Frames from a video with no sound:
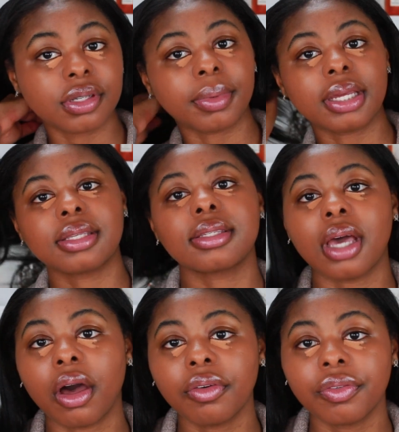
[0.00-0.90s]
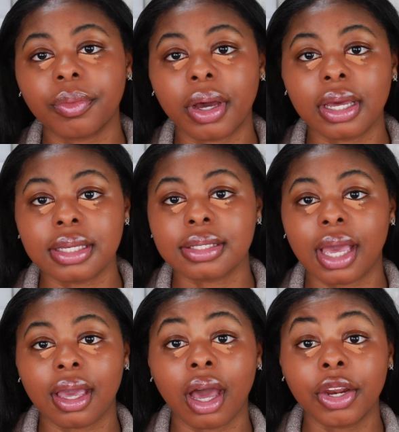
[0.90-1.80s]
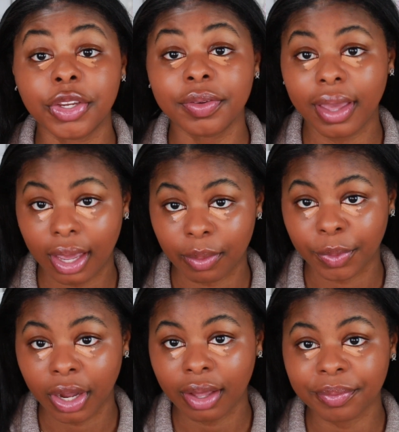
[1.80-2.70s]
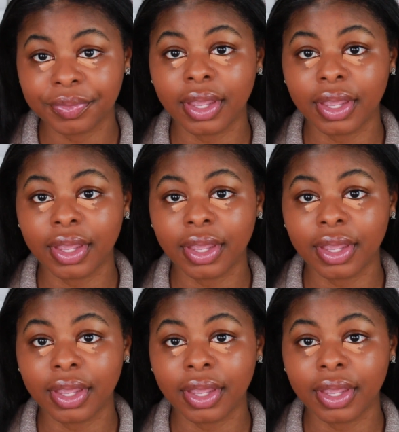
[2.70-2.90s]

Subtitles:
to myself was I got a new camera,